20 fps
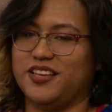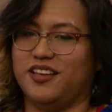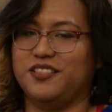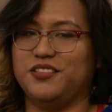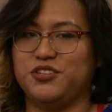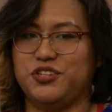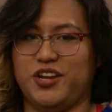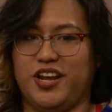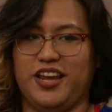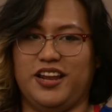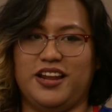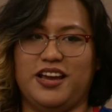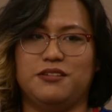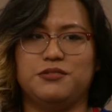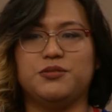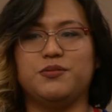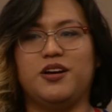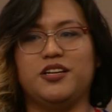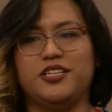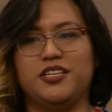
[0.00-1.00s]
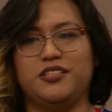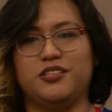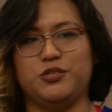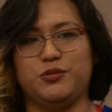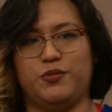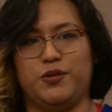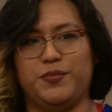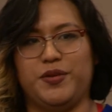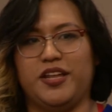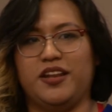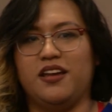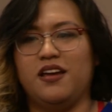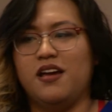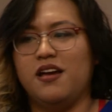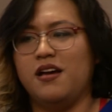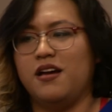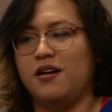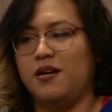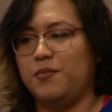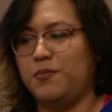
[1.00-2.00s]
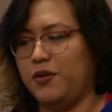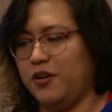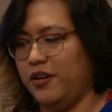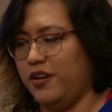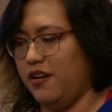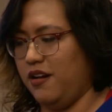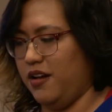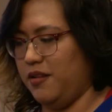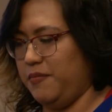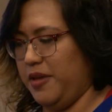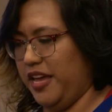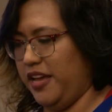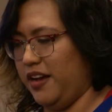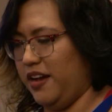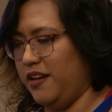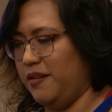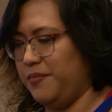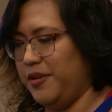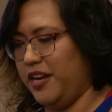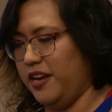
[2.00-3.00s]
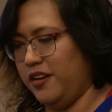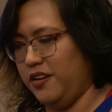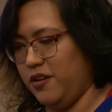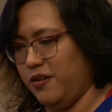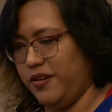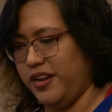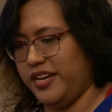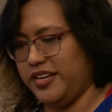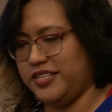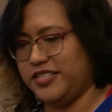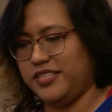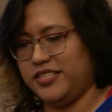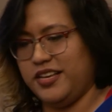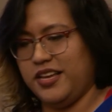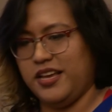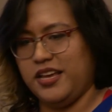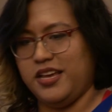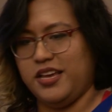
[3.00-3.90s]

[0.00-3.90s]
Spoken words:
on the train, I was watching this woman put on makeup, and I noticed